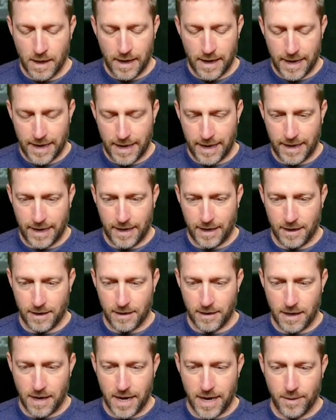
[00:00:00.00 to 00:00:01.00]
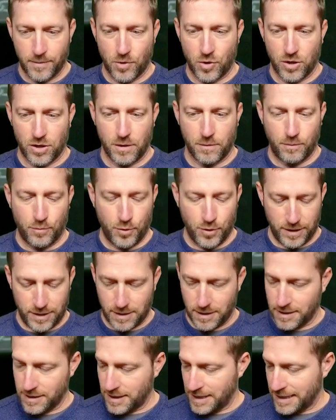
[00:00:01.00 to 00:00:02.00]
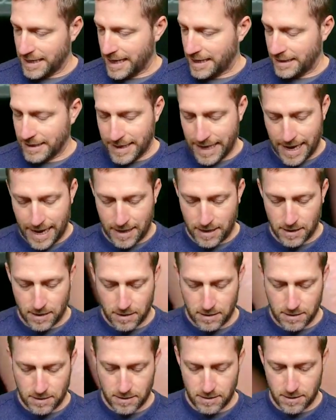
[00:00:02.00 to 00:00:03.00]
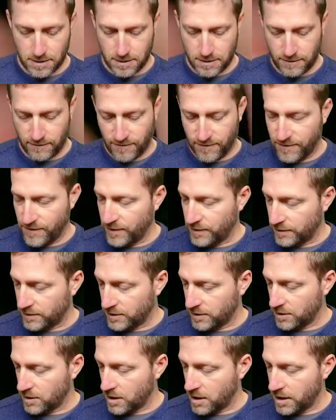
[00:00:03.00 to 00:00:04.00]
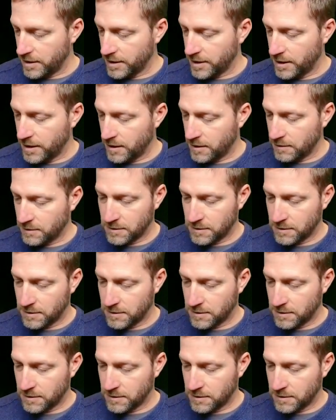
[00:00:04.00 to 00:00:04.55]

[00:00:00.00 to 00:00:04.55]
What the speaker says: And I am going to put the dead cat filter on here.